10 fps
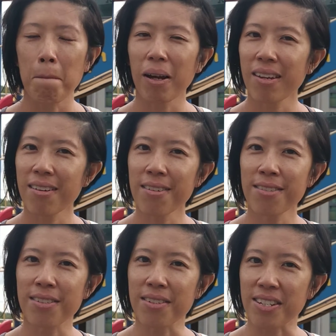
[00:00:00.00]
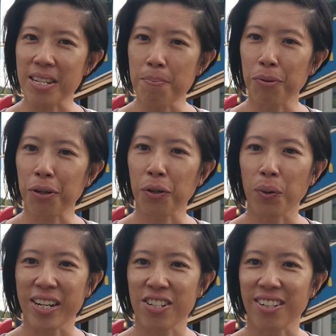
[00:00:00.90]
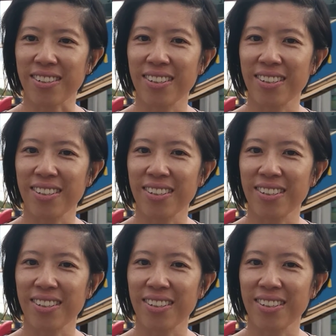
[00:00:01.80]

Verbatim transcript: But here's the deeper question.